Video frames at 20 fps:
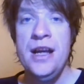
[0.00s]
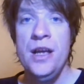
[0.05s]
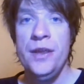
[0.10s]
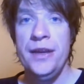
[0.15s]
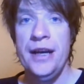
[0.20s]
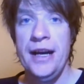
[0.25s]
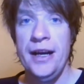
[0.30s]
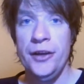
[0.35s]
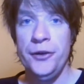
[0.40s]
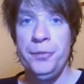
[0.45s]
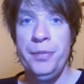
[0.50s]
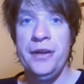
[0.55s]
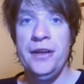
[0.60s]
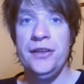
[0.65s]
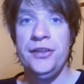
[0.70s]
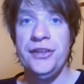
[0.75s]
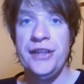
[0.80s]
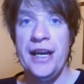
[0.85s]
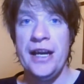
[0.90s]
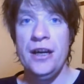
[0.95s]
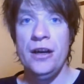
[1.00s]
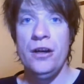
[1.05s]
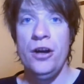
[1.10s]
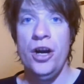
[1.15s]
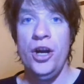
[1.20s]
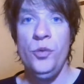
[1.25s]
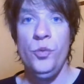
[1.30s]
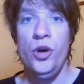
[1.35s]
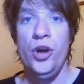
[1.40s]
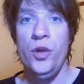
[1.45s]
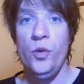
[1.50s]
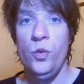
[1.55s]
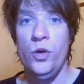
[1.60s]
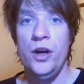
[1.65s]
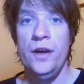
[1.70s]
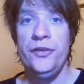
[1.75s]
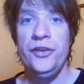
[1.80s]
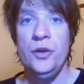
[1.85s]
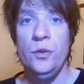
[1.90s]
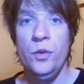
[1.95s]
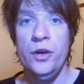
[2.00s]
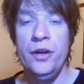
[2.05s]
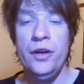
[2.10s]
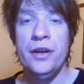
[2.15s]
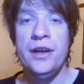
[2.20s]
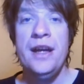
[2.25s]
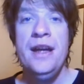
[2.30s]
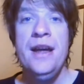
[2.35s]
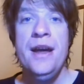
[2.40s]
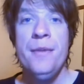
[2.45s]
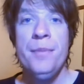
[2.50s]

The husband has stayed at home while the wife's at work,